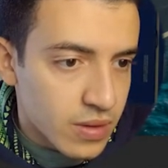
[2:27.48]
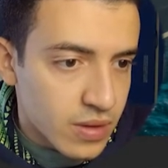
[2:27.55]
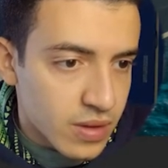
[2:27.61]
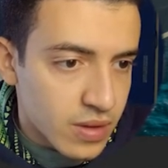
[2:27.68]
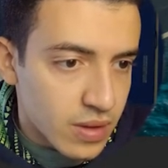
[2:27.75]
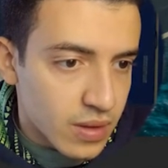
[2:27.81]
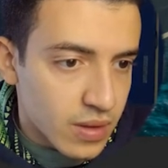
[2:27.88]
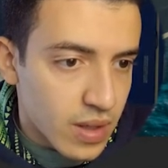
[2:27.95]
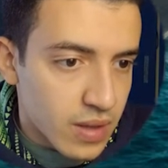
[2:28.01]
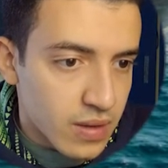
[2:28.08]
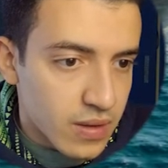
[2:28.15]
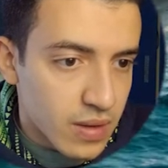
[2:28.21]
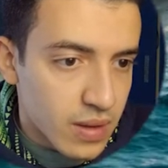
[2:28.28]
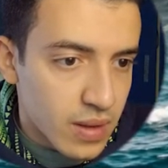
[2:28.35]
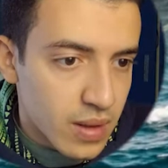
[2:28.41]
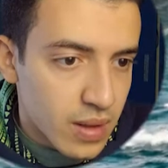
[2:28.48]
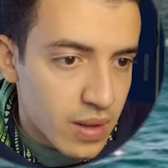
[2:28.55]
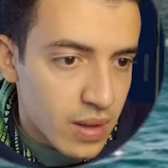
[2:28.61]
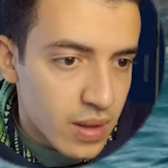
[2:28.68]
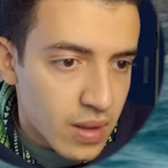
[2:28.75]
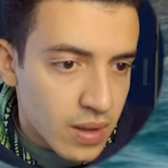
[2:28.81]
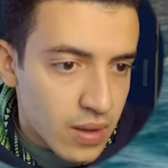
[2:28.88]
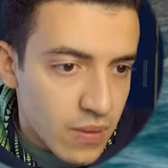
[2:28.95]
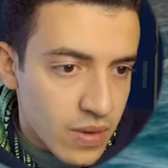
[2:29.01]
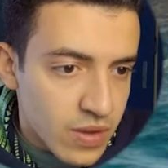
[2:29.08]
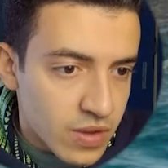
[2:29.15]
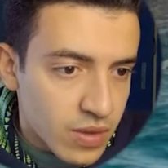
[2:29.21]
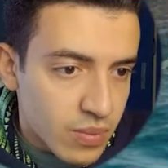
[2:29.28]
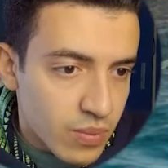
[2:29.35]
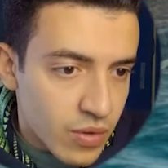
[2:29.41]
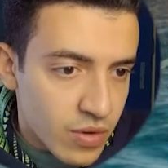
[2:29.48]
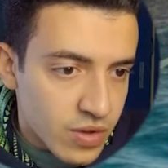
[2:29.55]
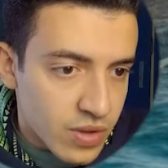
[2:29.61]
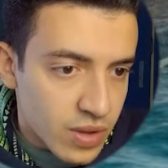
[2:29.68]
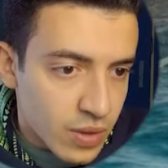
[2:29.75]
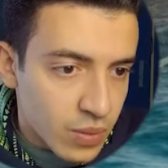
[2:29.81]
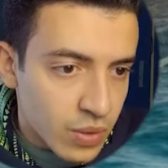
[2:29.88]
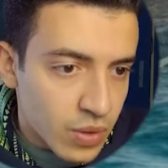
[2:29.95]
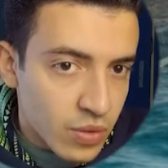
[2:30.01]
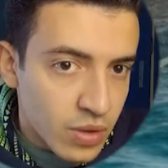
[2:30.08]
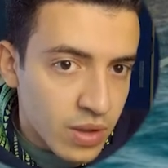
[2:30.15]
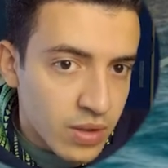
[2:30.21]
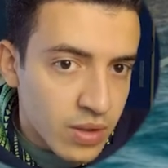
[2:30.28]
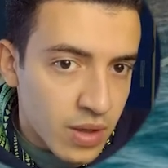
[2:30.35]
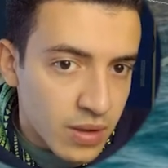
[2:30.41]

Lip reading: just like that. Erase the parts that we don't need.